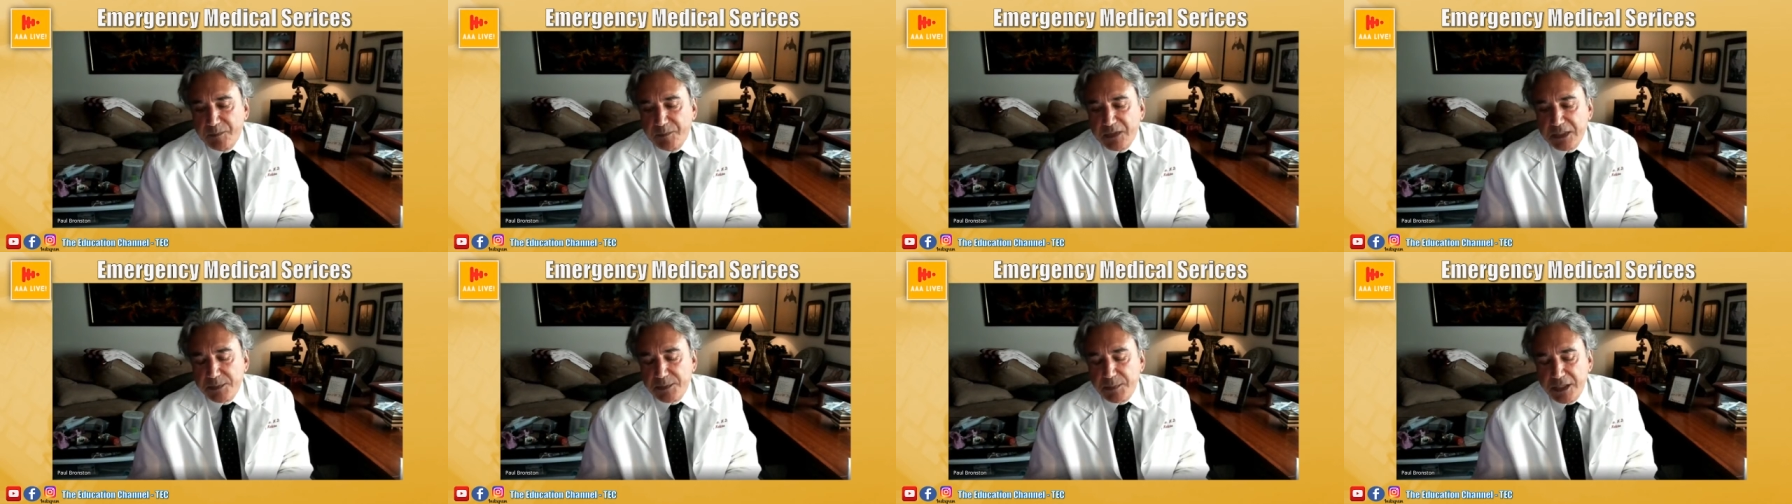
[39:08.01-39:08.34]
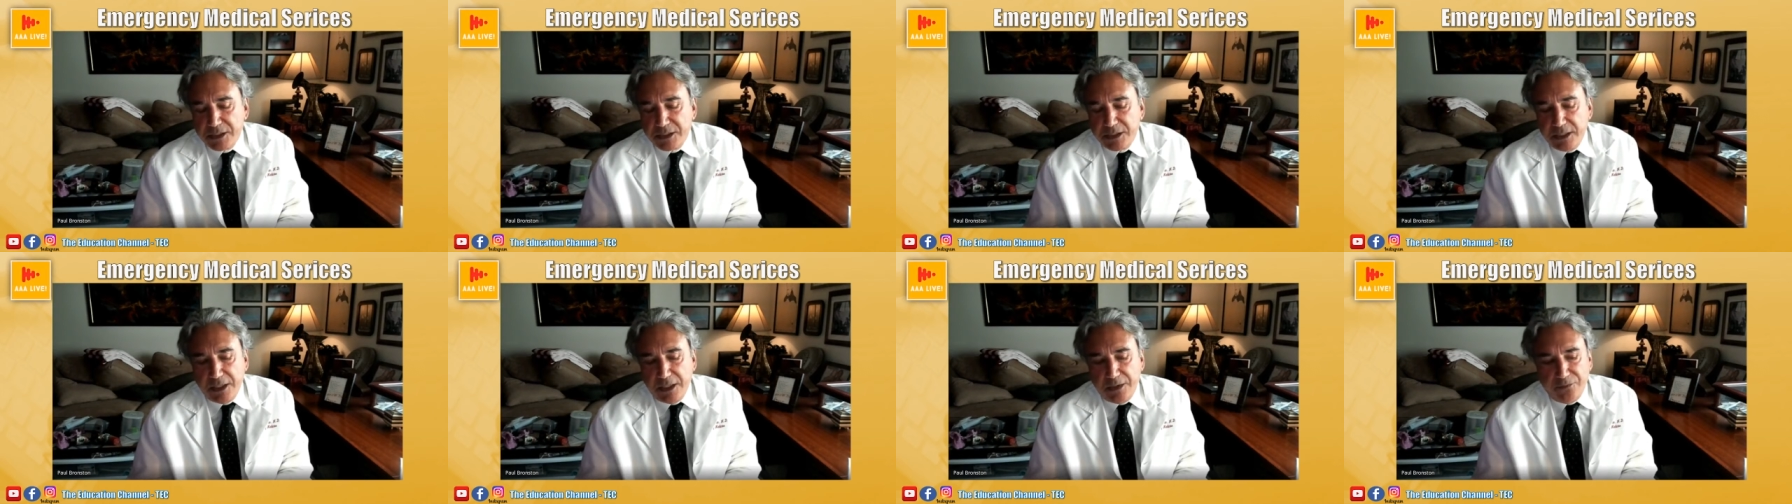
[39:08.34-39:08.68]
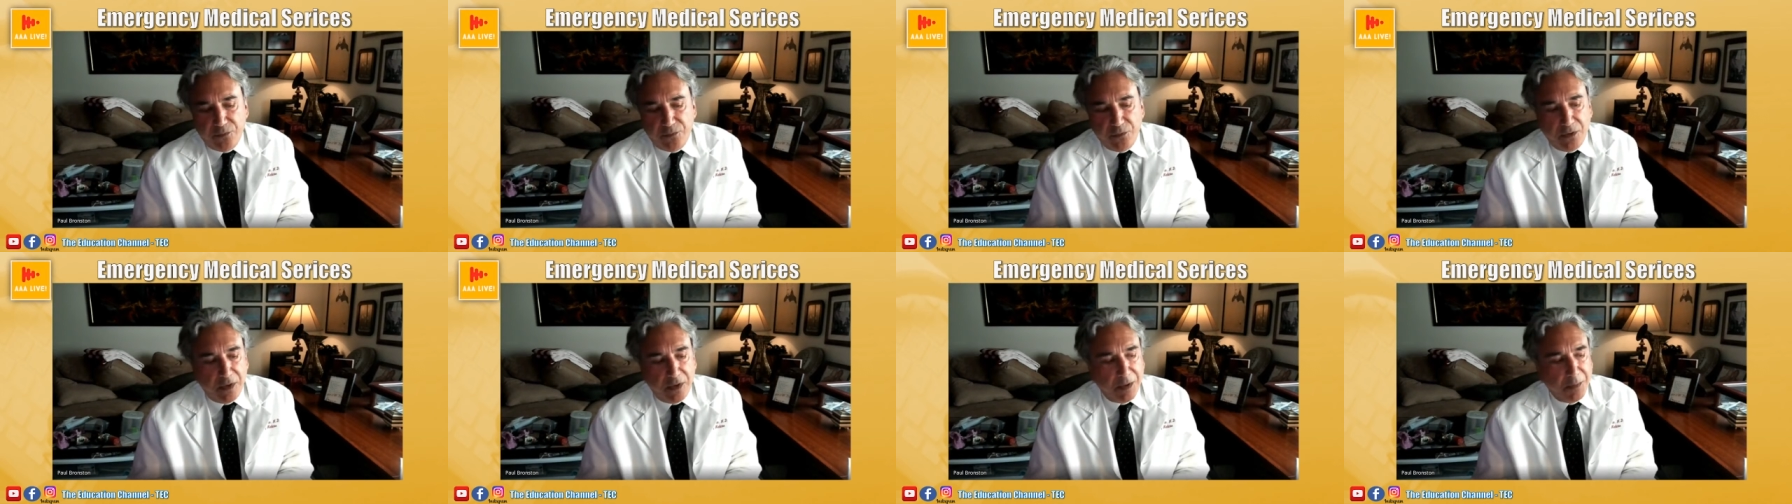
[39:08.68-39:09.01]
especially
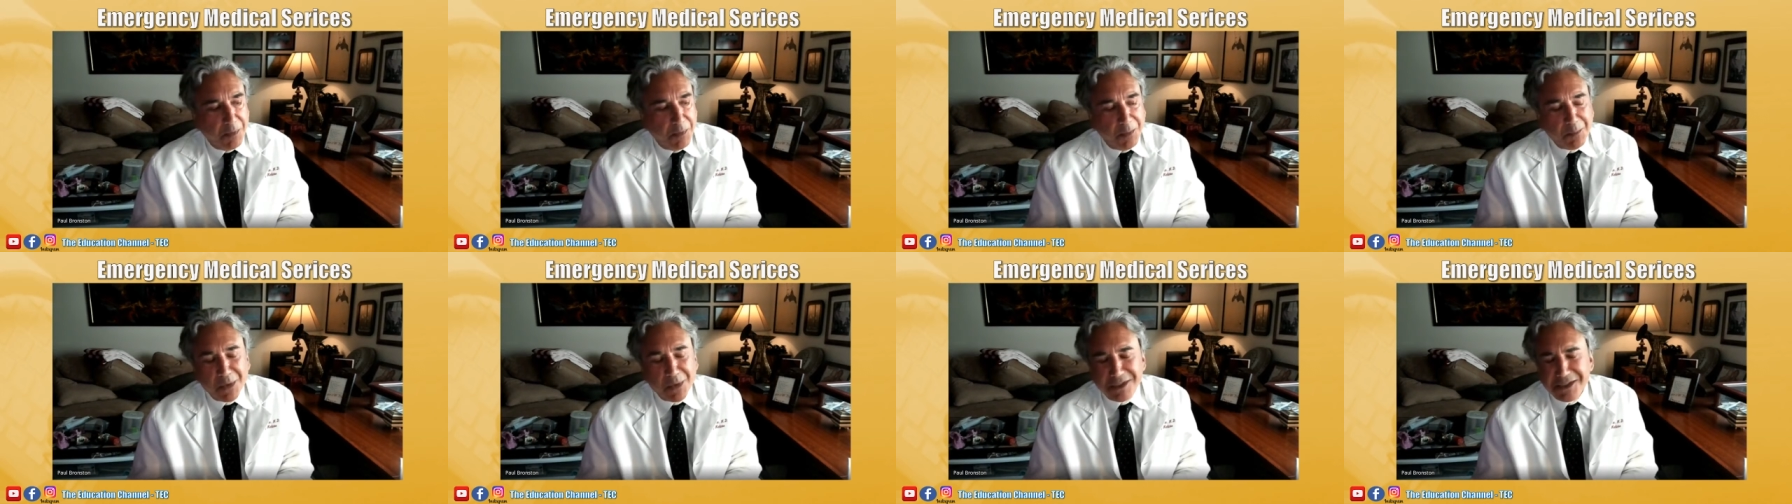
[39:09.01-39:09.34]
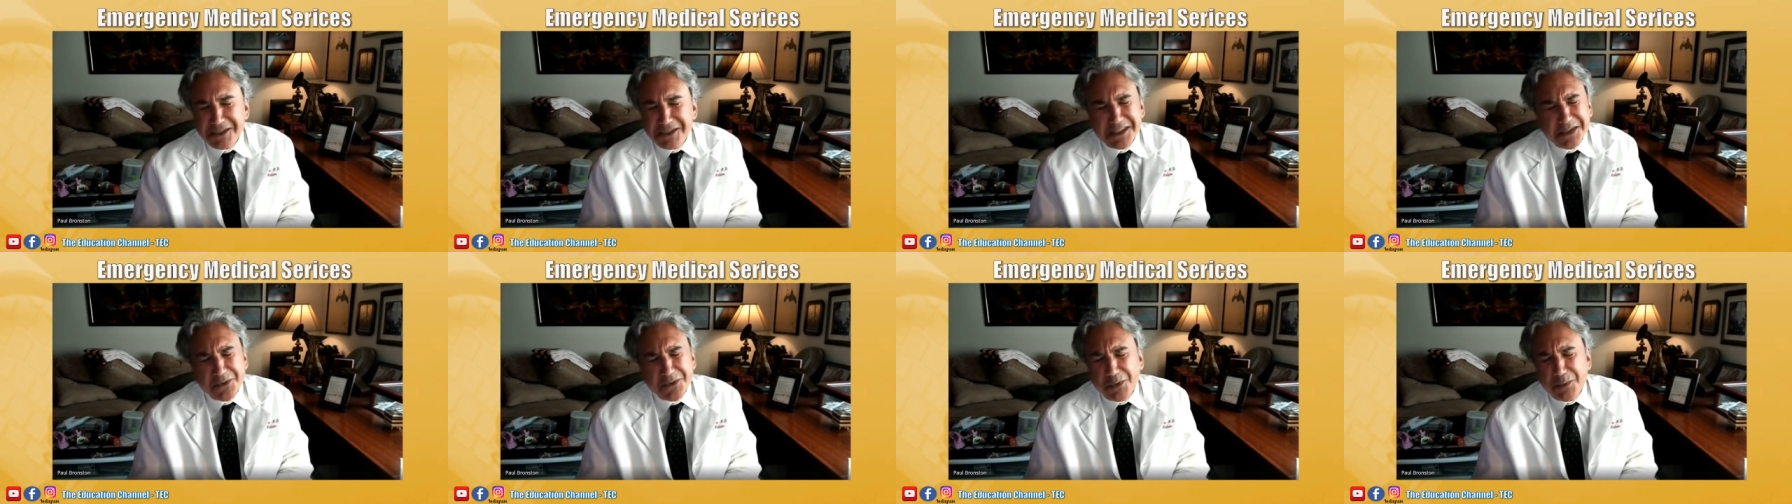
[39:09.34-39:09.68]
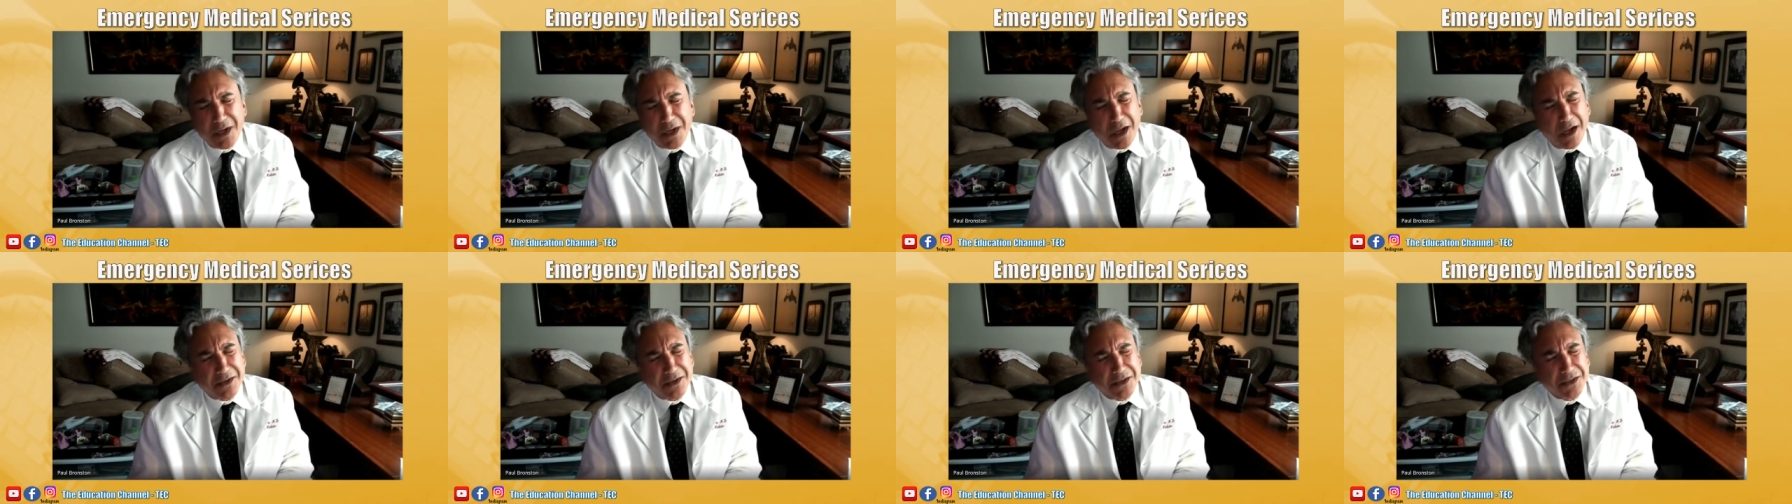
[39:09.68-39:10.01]
for emergency
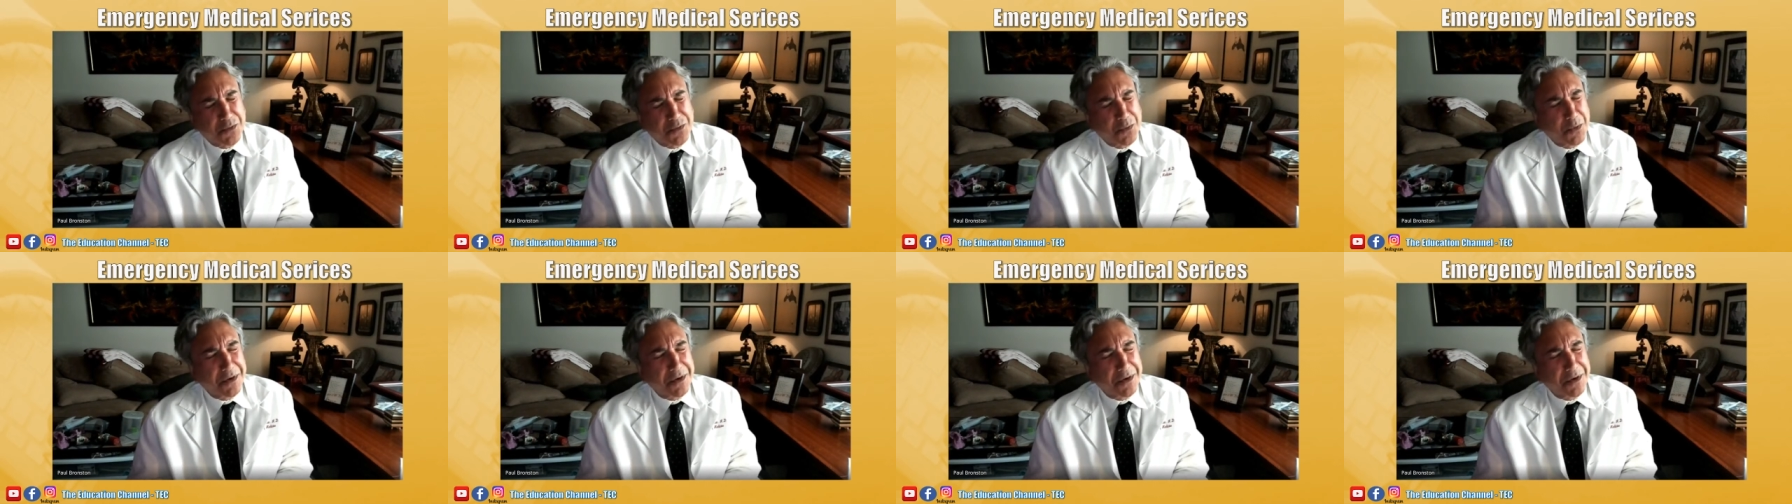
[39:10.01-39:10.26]
room doctors,